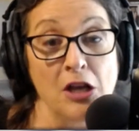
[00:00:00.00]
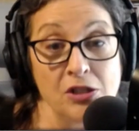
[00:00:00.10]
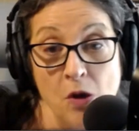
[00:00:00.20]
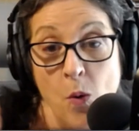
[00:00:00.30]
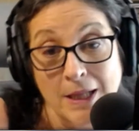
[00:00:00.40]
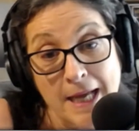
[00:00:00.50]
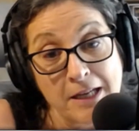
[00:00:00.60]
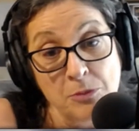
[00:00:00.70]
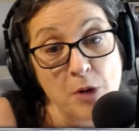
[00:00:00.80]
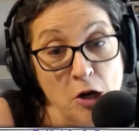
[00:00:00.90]
So while I
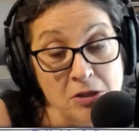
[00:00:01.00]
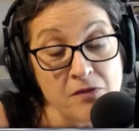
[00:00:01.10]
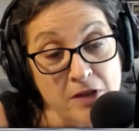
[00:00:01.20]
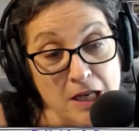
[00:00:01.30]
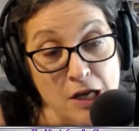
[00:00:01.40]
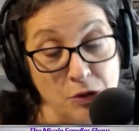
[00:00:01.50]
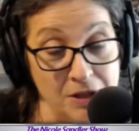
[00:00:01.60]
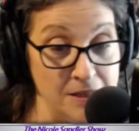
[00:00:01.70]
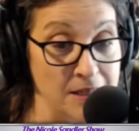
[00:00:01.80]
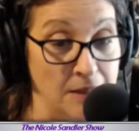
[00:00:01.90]
can post
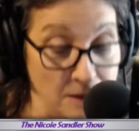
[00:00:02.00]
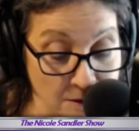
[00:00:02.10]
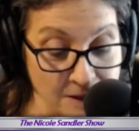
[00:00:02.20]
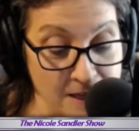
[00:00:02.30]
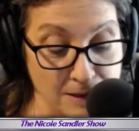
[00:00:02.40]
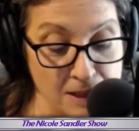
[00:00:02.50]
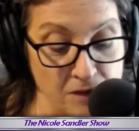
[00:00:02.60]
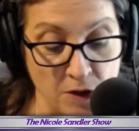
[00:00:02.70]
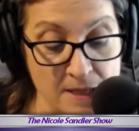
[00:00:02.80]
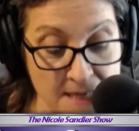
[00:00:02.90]
videos still, at
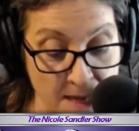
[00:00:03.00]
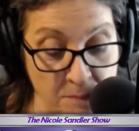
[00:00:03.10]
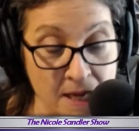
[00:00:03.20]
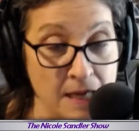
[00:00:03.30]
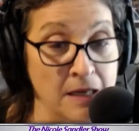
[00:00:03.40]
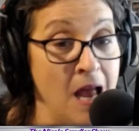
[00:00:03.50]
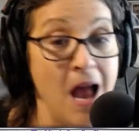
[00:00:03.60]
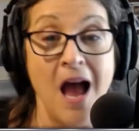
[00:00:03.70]
least for the time being,